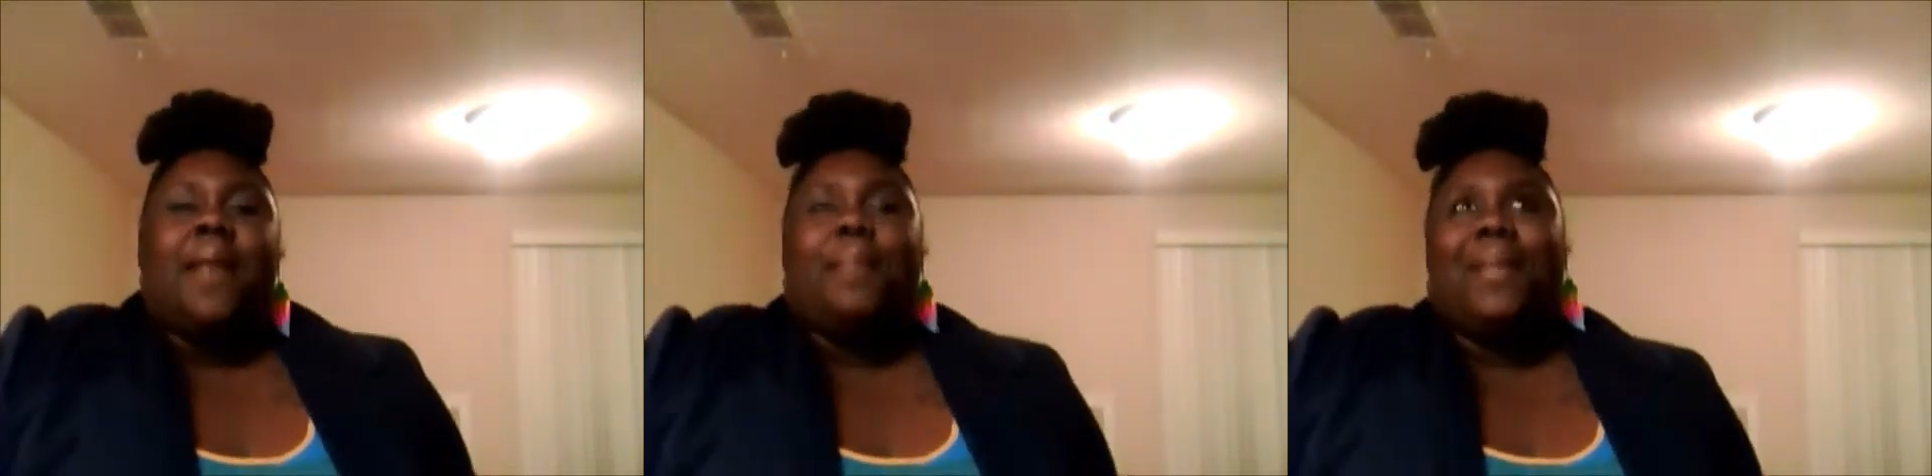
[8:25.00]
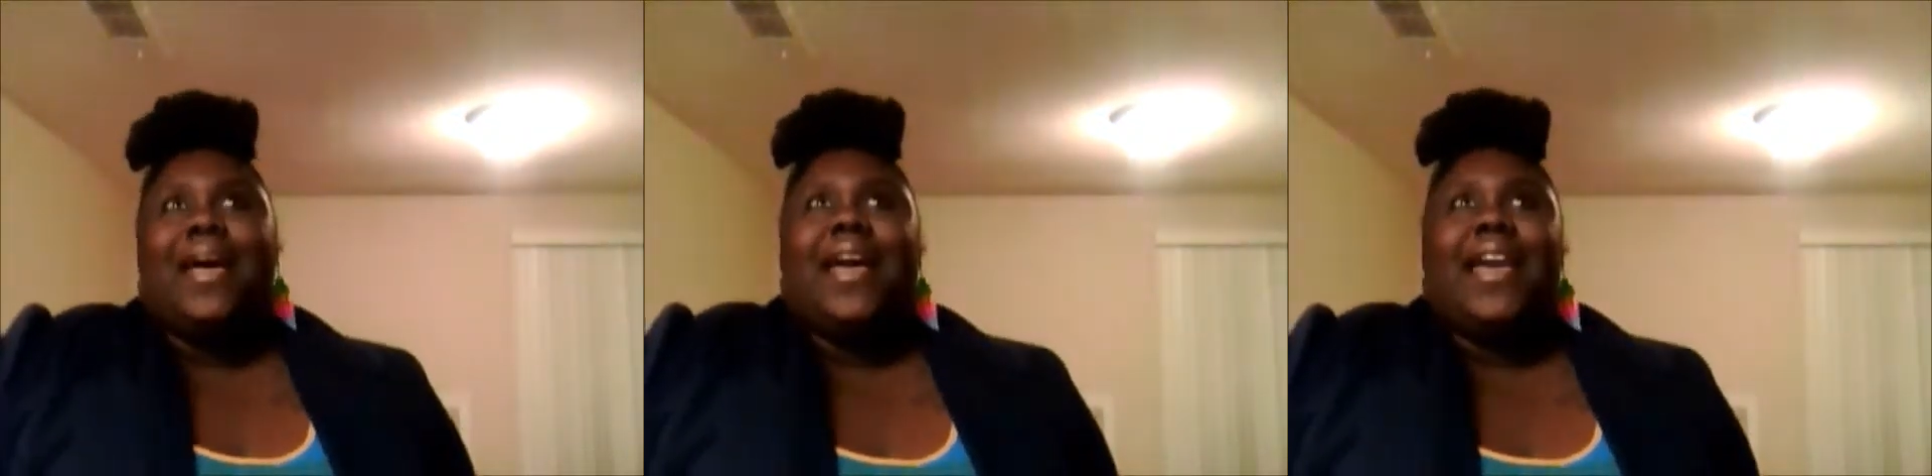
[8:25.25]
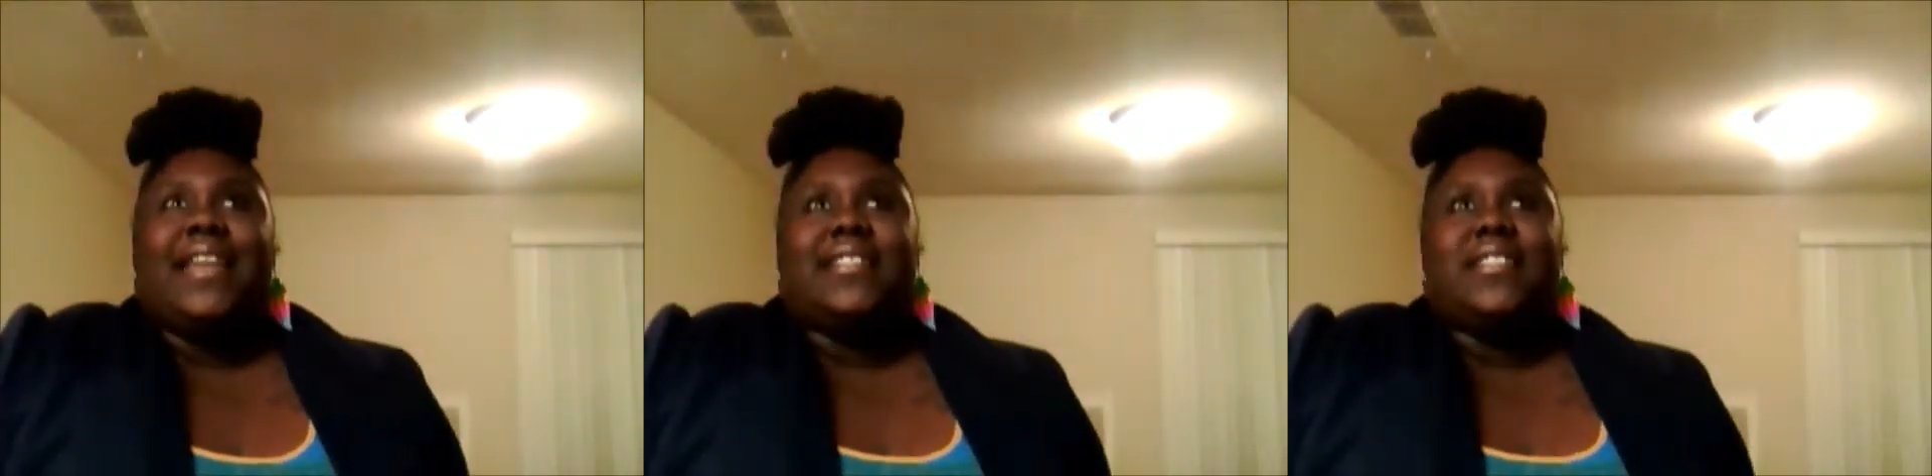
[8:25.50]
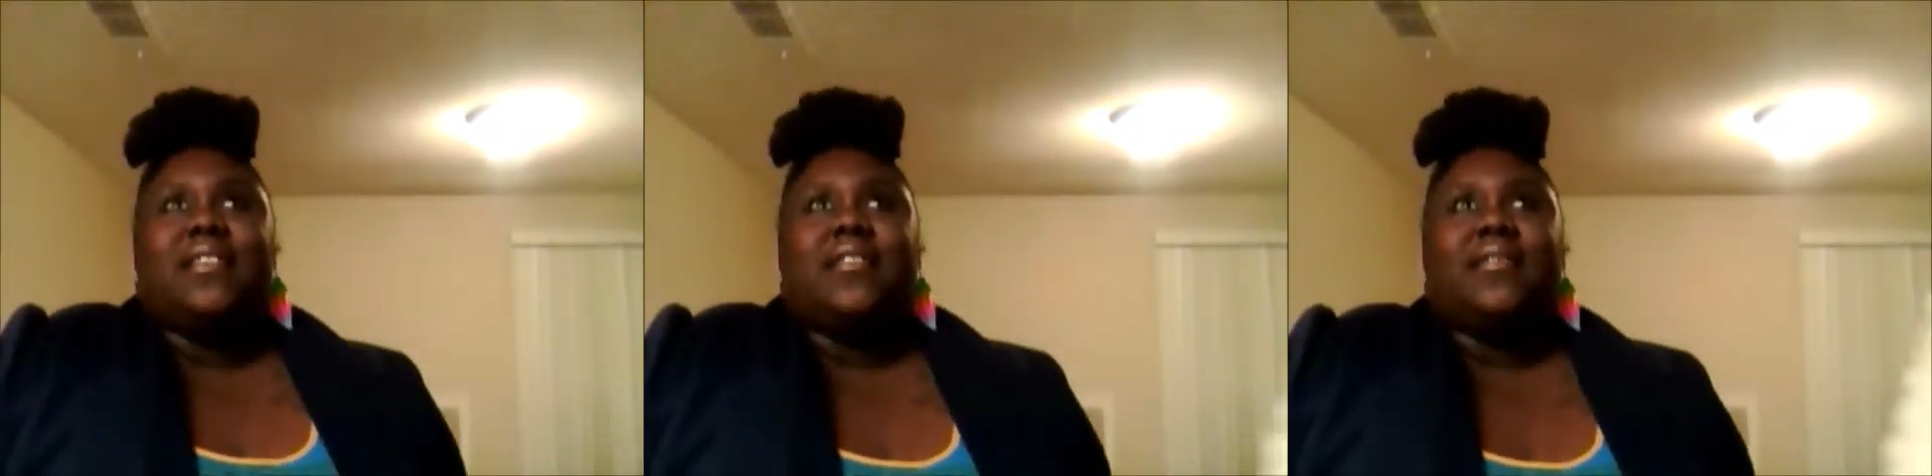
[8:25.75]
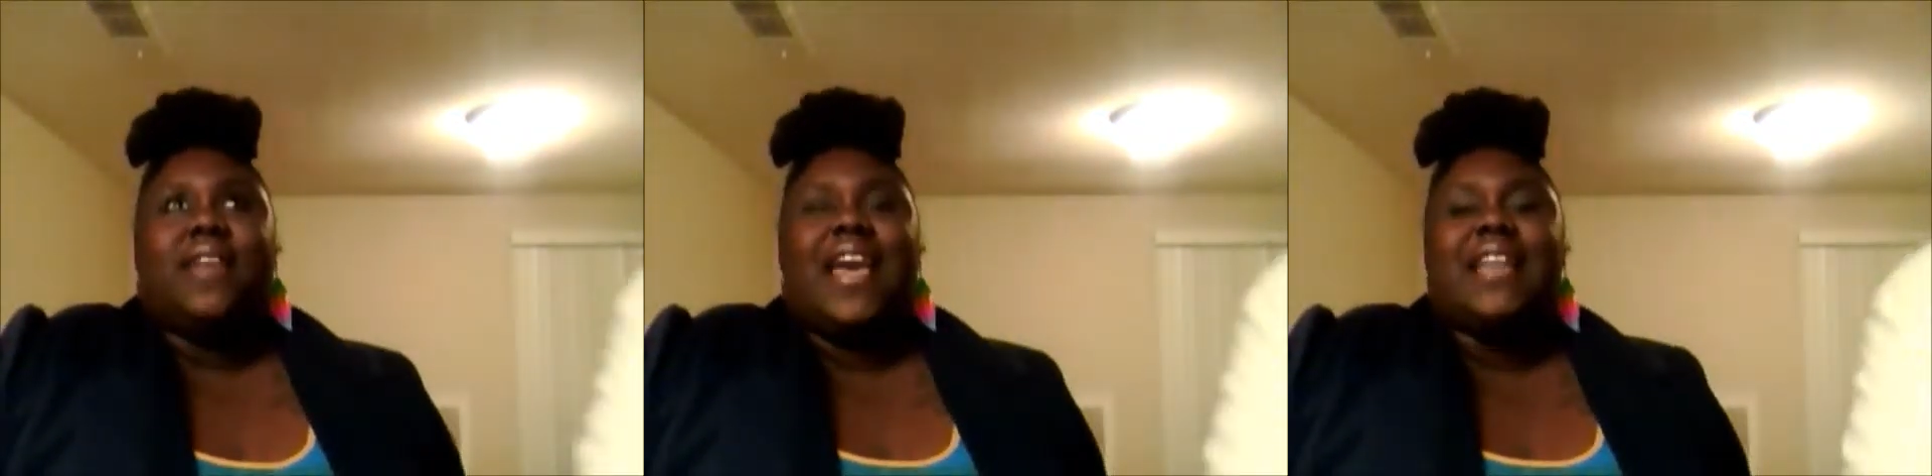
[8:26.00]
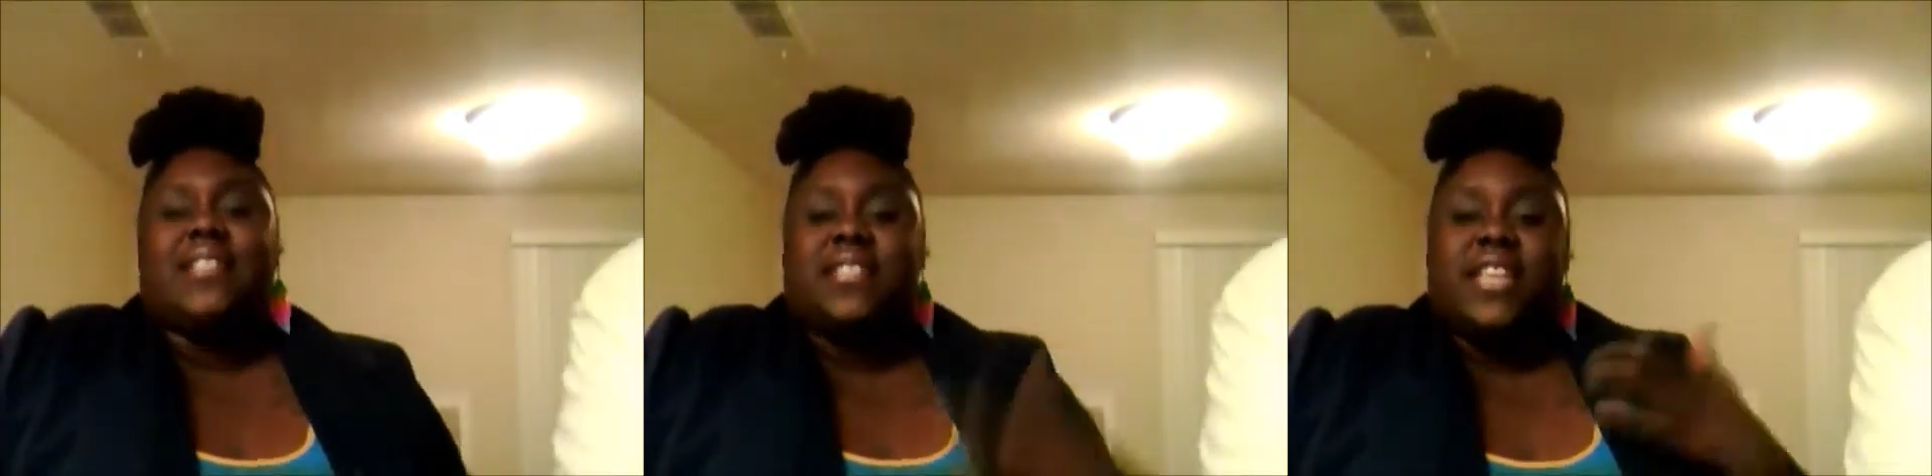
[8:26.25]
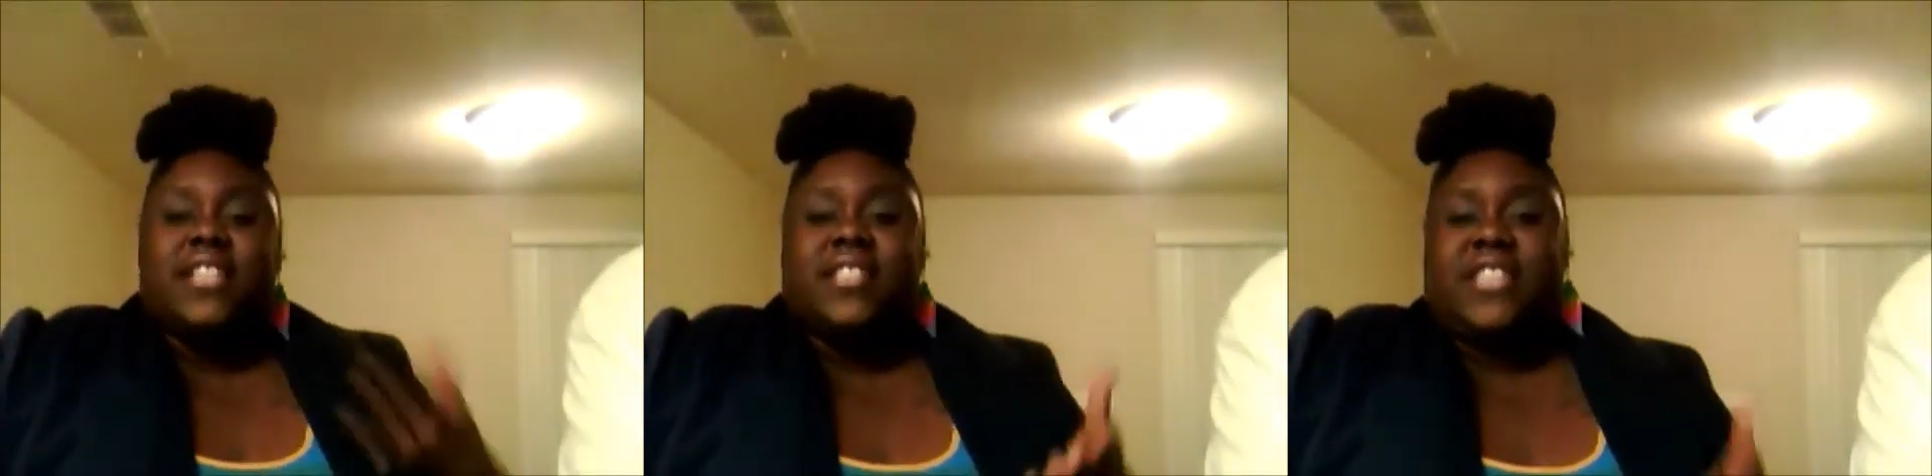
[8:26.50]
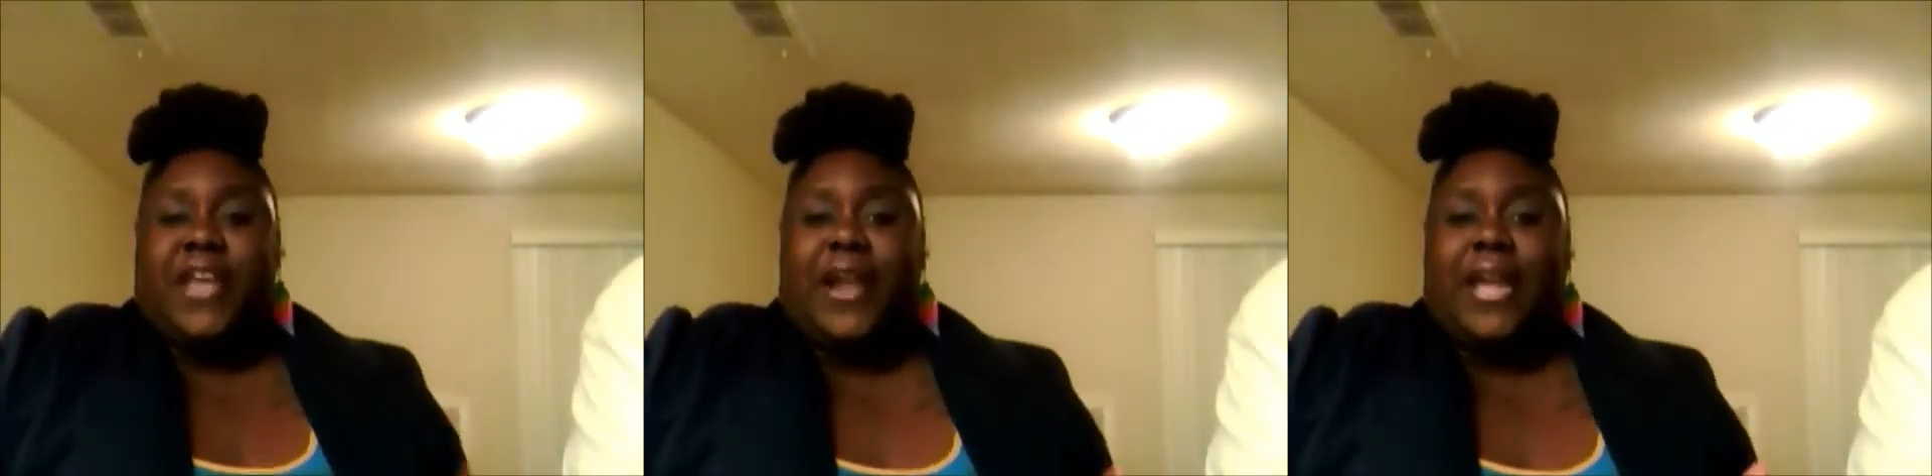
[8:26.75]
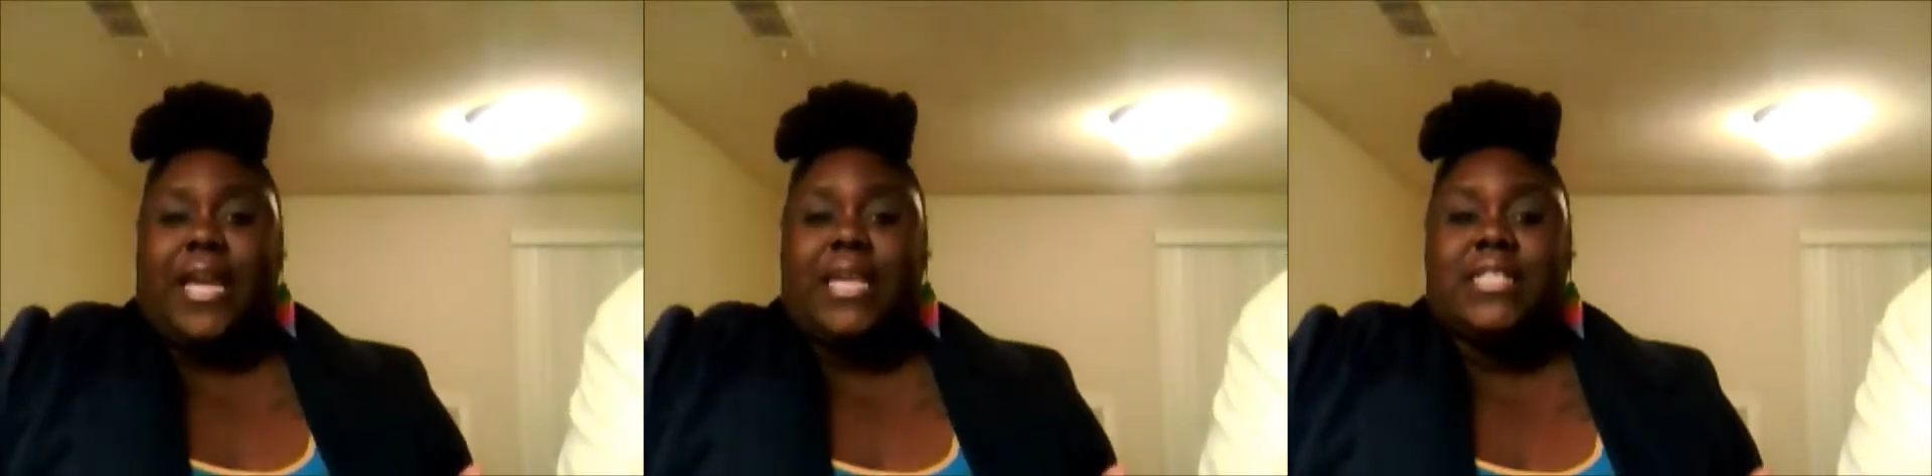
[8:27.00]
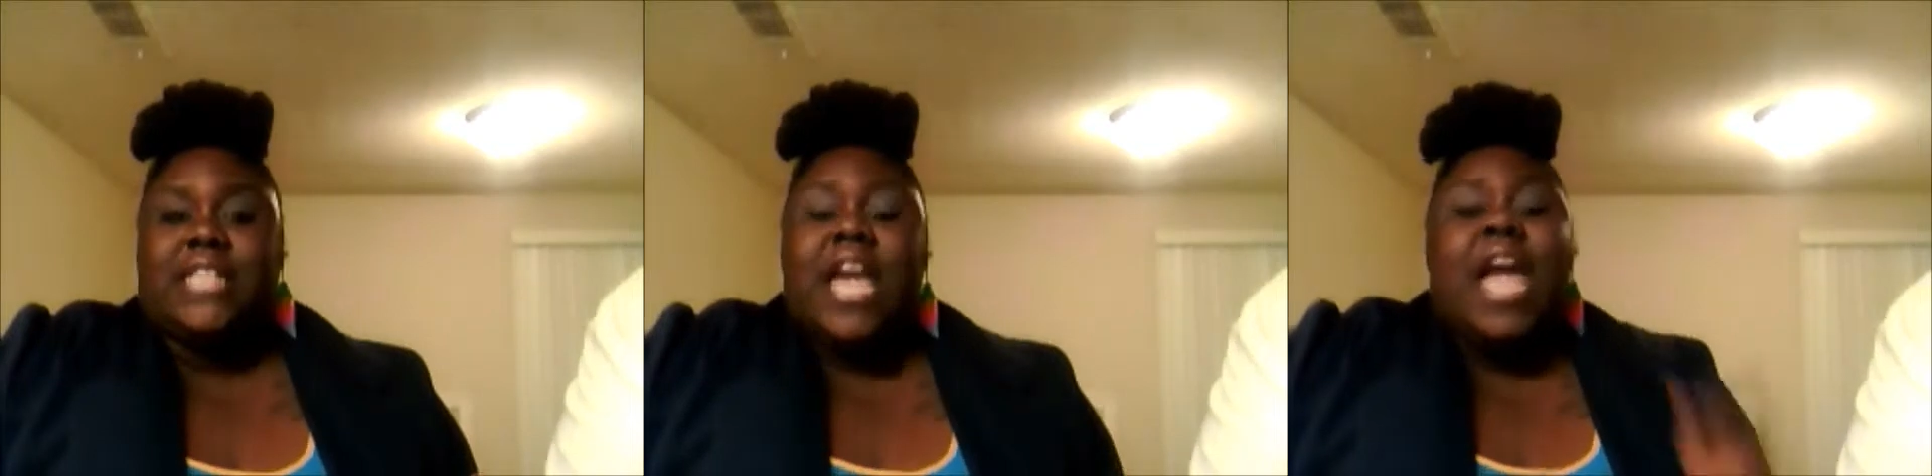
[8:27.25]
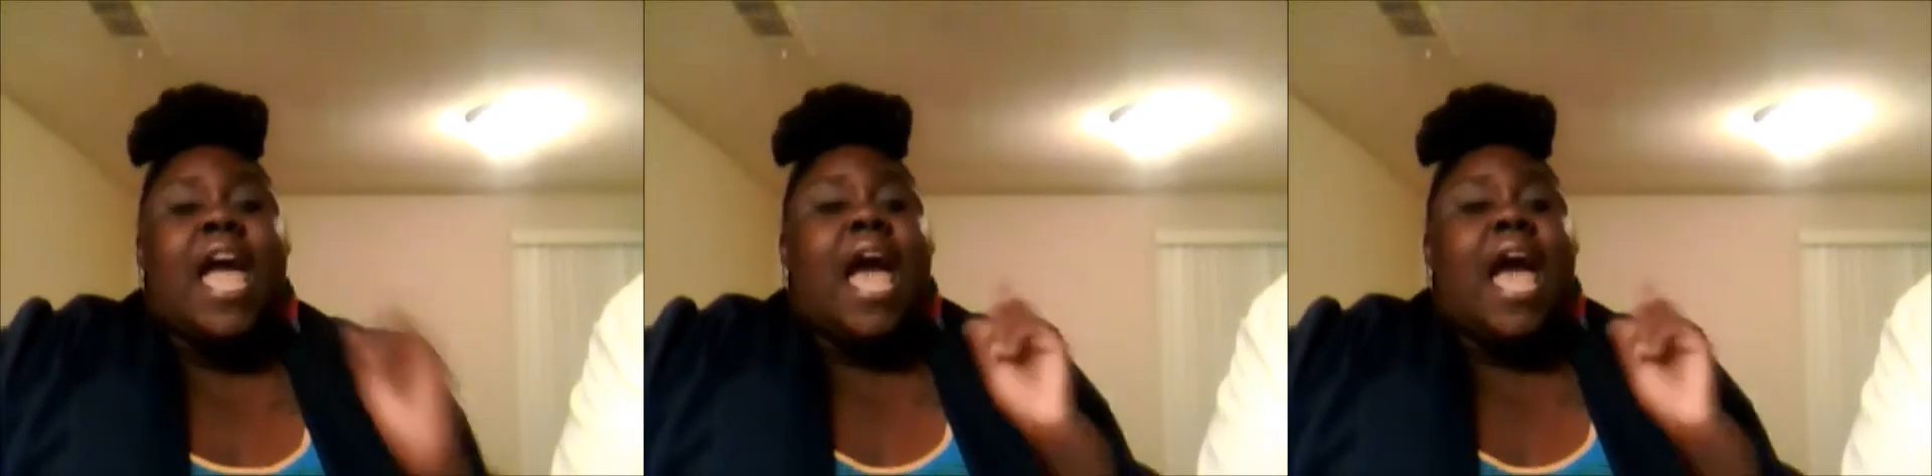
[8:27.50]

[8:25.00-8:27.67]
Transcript: But as a Sagittarius,